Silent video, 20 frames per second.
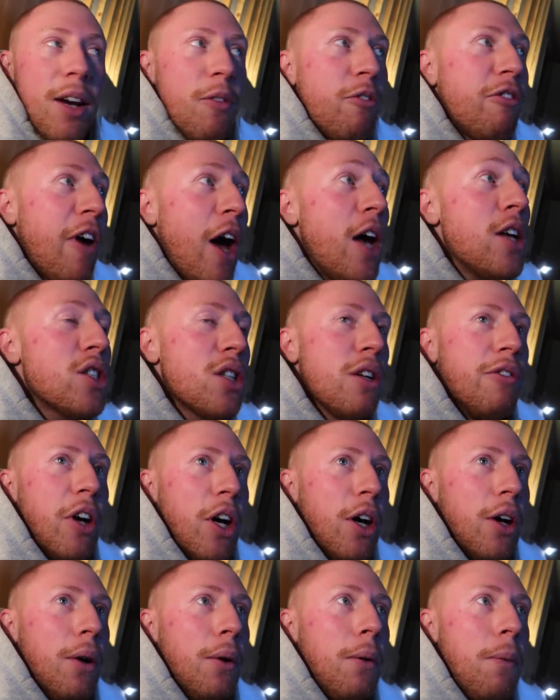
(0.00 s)
First of
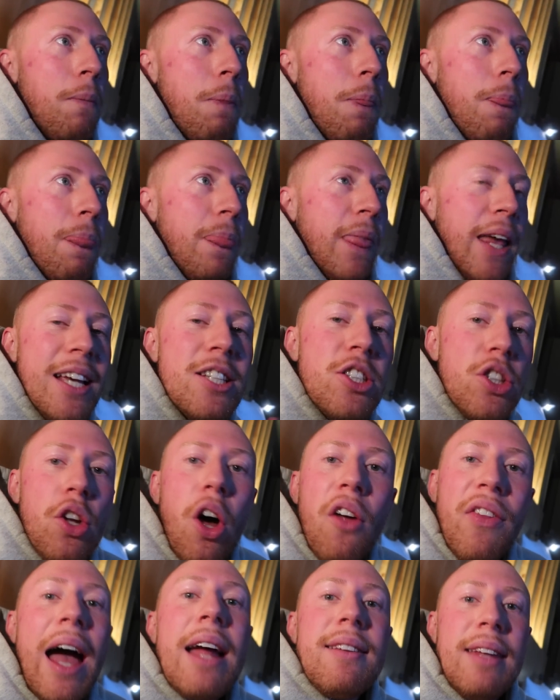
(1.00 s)
all, it's
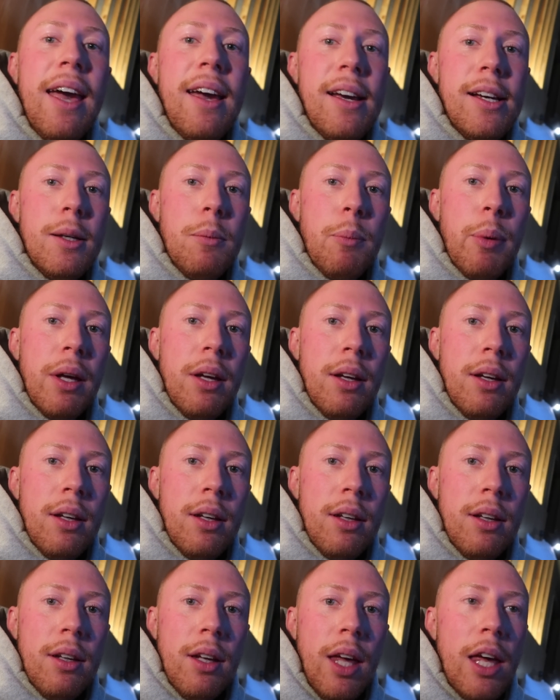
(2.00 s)
not that deep.
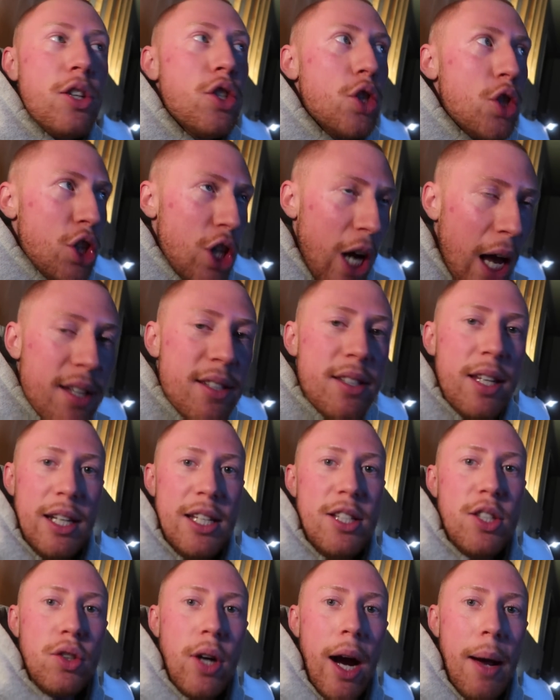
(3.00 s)
It's just an
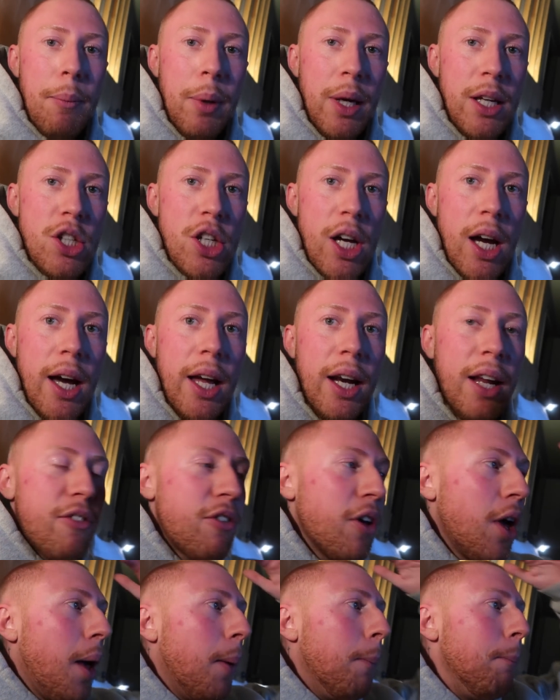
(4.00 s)
Instagram picture. And
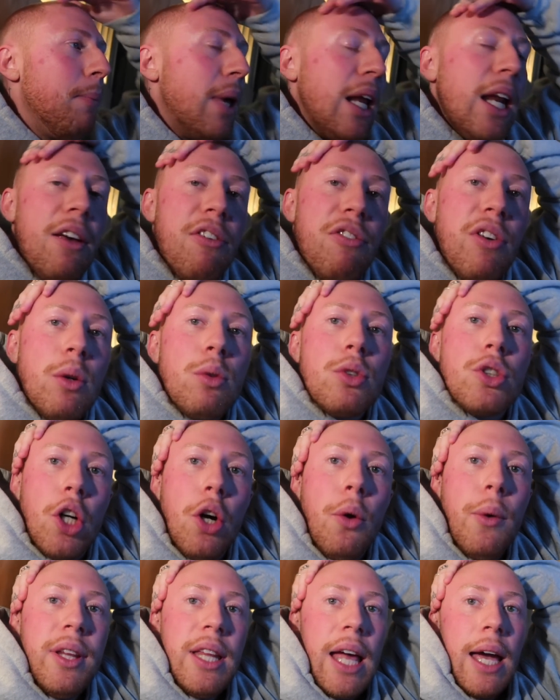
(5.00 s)
if Millie feels
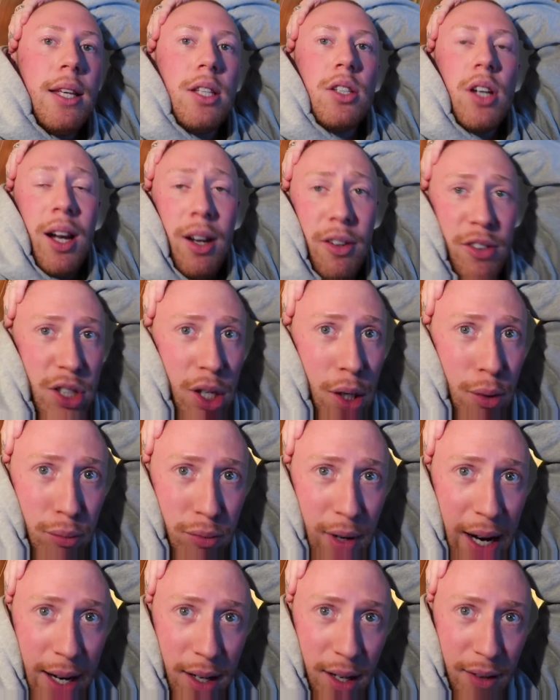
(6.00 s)
cool in that, I look so
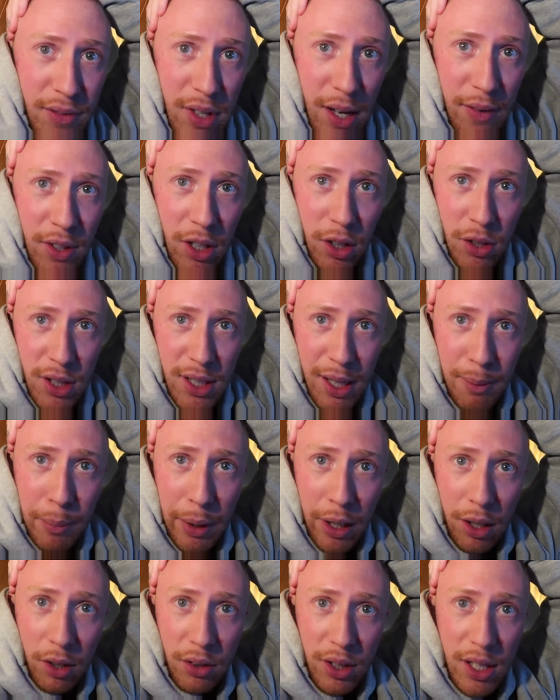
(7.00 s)
red. I've definitely got
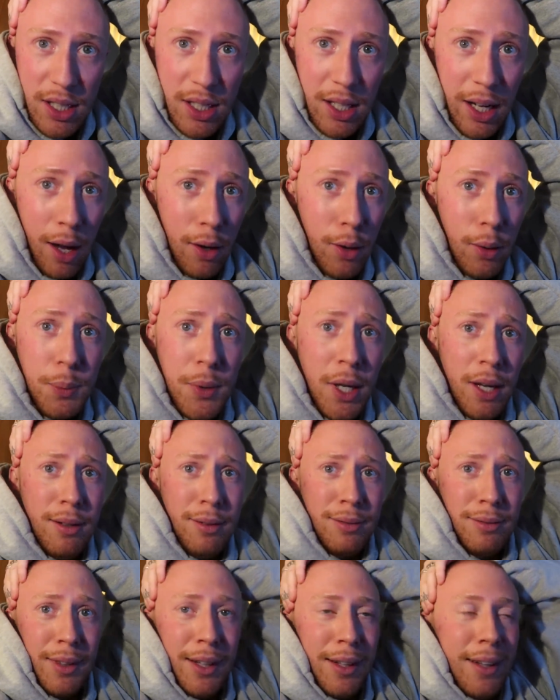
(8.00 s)
sunburn on these slopes.
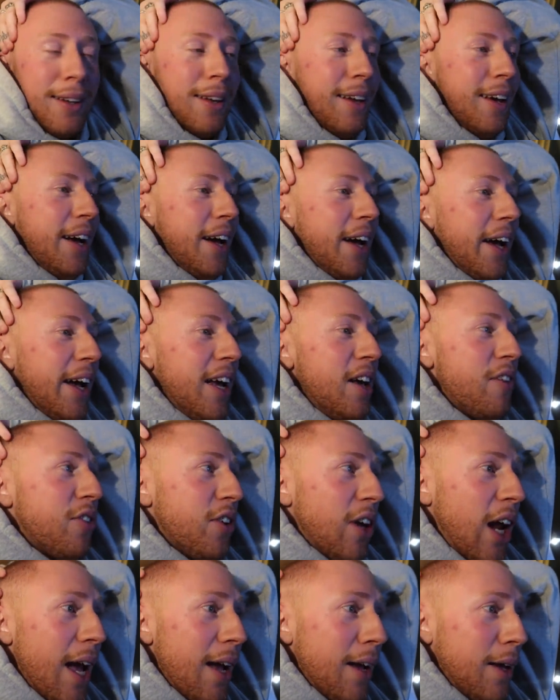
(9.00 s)
If
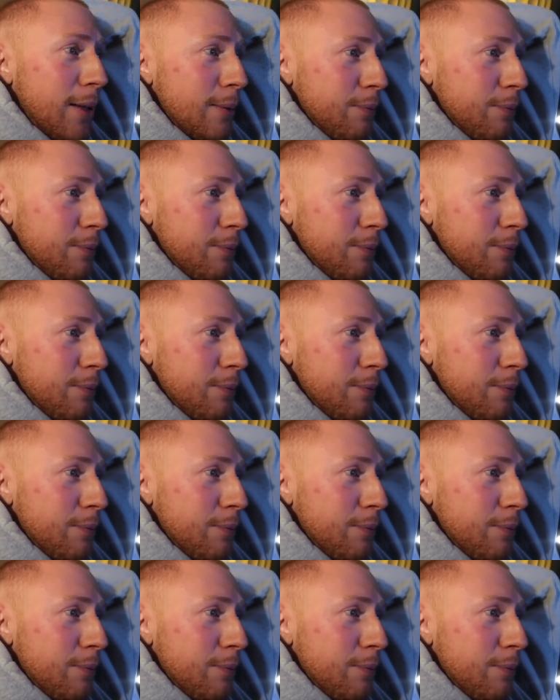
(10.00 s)
you like...